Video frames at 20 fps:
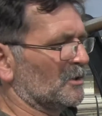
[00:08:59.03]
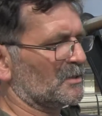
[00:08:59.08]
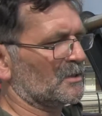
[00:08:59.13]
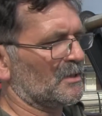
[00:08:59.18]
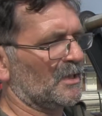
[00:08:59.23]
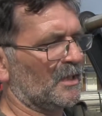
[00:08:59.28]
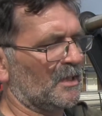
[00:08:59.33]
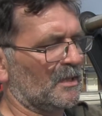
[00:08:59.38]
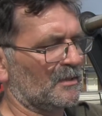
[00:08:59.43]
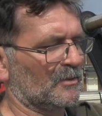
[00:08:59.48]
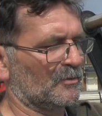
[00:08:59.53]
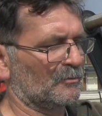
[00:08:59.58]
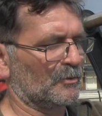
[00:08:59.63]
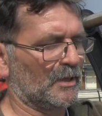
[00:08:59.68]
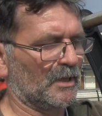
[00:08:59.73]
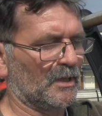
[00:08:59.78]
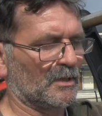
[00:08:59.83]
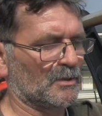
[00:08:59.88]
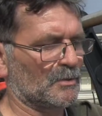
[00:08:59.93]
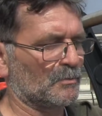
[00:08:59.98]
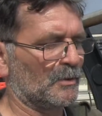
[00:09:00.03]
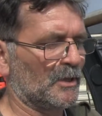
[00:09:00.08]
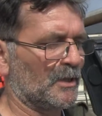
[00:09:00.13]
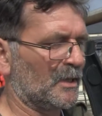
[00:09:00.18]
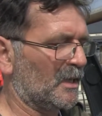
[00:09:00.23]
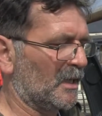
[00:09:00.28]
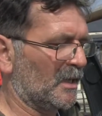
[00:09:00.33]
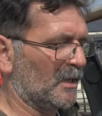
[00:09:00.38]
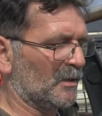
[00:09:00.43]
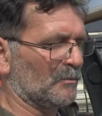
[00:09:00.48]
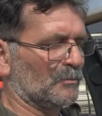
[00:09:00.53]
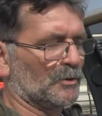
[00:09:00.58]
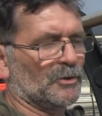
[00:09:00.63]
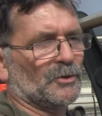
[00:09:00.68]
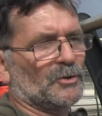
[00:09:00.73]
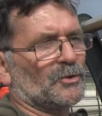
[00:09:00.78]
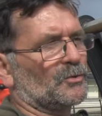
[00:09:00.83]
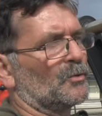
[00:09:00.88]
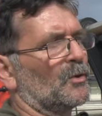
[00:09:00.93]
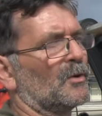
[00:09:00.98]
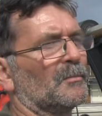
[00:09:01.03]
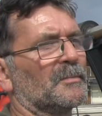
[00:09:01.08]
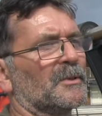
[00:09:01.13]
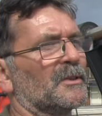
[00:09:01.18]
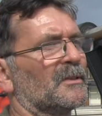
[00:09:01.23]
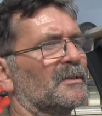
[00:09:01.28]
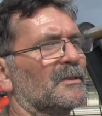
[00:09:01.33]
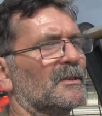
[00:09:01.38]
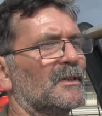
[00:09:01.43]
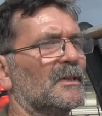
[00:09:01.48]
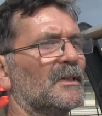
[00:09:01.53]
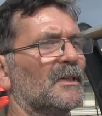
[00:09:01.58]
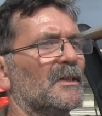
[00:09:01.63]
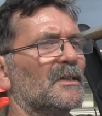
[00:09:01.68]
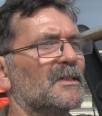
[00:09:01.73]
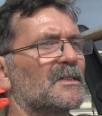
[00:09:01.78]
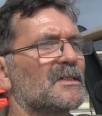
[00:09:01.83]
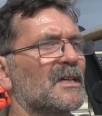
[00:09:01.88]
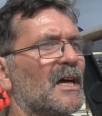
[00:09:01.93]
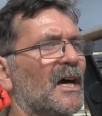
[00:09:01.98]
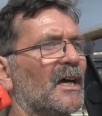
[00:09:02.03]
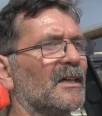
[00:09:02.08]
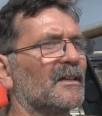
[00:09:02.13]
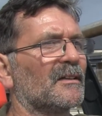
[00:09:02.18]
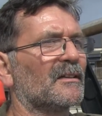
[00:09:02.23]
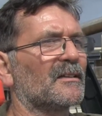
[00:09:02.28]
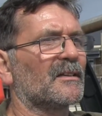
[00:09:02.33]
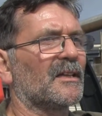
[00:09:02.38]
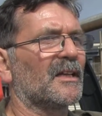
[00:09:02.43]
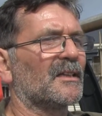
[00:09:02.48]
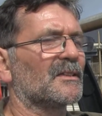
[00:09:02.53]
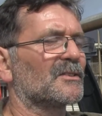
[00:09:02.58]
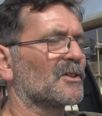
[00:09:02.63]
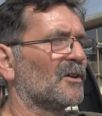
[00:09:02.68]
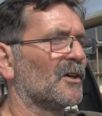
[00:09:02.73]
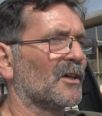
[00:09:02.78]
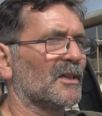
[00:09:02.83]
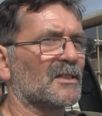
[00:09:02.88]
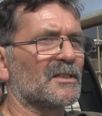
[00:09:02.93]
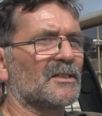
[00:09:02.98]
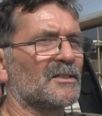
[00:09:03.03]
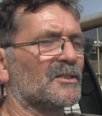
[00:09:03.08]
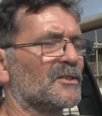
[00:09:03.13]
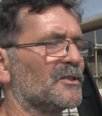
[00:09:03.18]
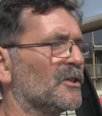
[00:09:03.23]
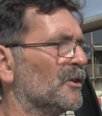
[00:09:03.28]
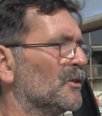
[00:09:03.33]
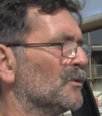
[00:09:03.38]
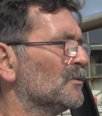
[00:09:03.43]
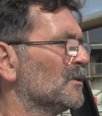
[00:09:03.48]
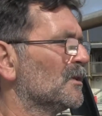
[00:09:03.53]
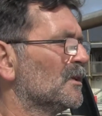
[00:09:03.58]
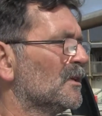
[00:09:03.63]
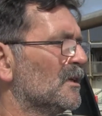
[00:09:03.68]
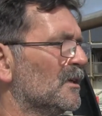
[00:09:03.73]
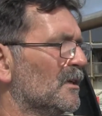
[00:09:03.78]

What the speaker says: wasn't here, the rails weren't here, they were just open sided things. All this is new,